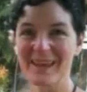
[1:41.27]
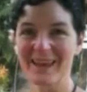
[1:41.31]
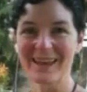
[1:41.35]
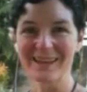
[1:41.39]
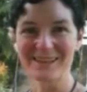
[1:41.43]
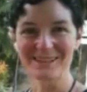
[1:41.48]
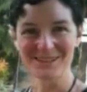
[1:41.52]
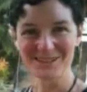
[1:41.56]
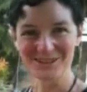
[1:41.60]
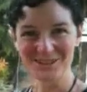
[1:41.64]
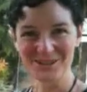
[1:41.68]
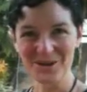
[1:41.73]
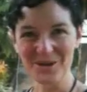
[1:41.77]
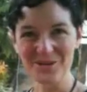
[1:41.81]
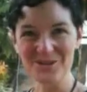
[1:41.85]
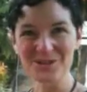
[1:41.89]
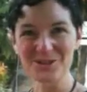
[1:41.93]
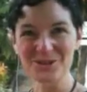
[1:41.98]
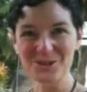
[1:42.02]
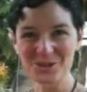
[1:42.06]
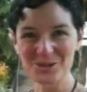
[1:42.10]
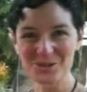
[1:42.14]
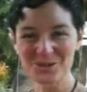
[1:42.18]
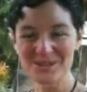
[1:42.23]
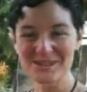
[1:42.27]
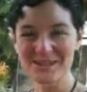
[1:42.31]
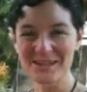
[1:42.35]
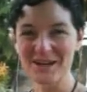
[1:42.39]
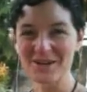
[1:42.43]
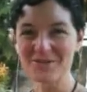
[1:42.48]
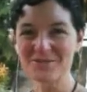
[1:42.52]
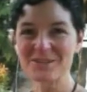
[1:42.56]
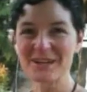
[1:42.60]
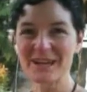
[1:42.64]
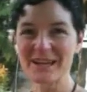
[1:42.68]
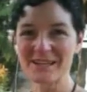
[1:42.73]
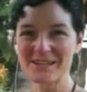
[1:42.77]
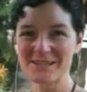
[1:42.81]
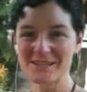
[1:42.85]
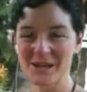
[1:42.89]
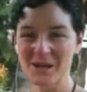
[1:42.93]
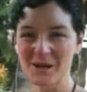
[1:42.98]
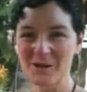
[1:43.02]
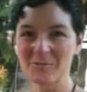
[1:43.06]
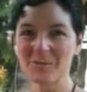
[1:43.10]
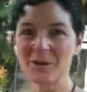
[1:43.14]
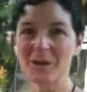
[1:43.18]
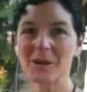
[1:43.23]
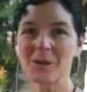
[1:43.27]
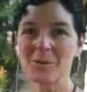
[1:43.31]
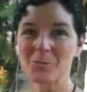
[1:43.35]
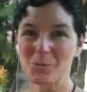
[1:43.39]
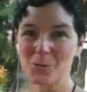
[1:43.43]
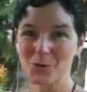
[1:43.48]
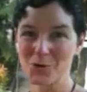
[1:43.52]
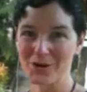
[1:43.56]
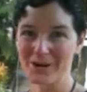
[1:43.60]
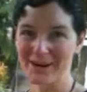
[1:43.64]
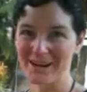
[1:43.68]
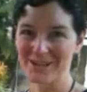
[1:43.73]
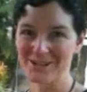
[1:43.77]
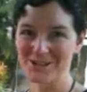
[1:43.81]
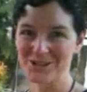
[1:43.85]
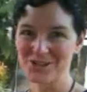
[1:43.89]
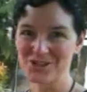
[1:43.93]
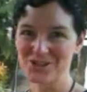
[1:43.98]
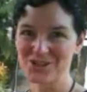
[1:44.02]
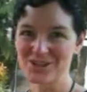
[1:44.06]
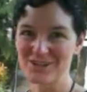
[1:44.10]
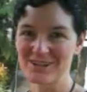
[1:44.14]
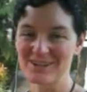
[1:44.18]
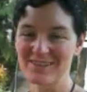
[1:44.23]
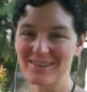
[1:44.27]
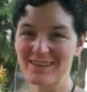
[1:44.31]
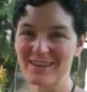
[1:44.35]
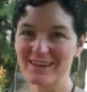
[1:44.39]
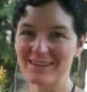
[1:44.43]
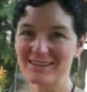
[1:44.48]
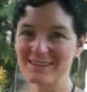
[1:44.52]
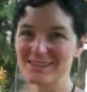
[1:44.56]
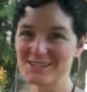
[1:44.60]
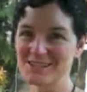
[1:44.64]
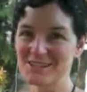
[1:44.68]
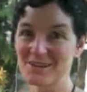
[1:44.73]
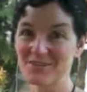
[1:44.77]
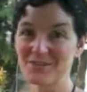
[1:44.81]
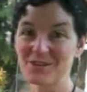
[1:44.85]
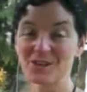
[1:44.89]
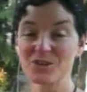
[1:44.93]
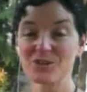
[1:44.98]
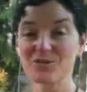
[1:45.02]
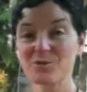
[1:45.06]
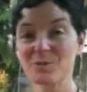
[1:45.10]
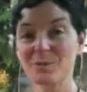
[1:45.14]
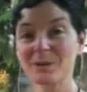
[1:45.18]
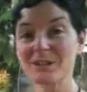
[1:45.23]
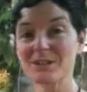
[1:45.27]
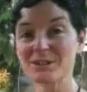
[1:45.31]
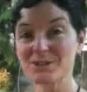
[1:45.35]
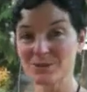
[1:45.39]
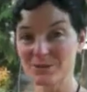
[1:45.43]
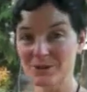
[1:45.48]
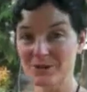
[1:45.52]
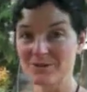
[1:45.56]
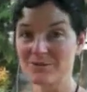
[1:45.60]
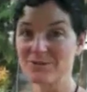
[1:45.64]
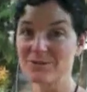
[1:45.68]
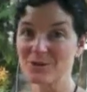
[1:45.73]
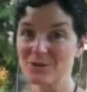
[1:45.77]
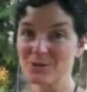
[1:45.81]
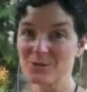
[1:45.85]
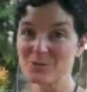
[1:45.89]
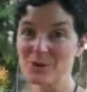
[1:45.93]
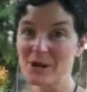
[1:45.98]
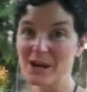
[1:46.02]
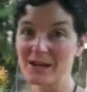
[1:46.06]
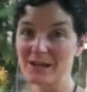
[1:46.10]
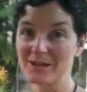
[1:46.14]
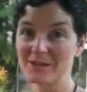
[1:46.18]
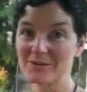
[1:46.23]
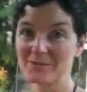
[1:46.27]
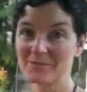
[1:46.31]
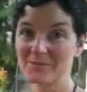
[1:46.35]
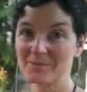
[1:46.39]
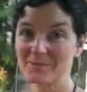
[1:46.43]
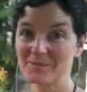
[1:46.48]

And the new stuff takes up more energy than the stuff that you've been doing for a while.